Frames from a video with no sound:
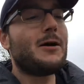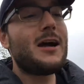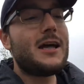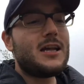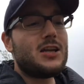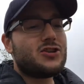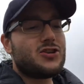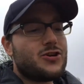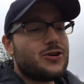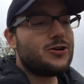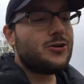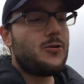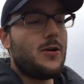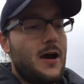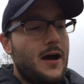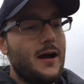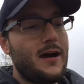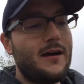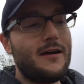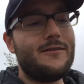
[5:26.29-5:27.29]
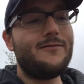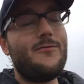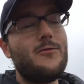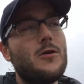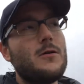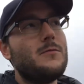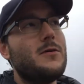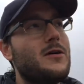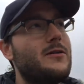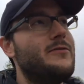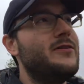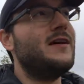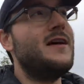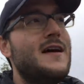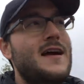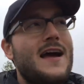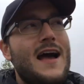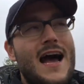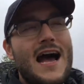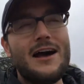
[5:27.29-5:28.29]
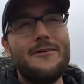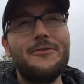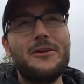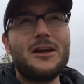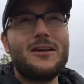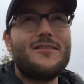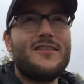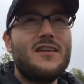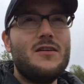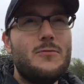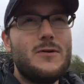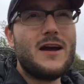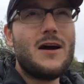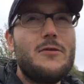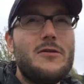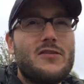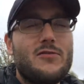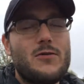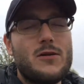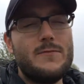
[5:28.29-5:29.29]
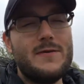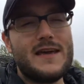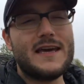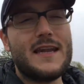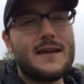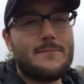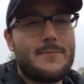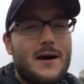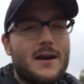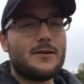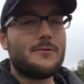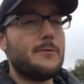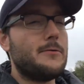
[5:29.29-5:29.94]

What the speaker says: But in true form of efficacy, we always want to be getting better.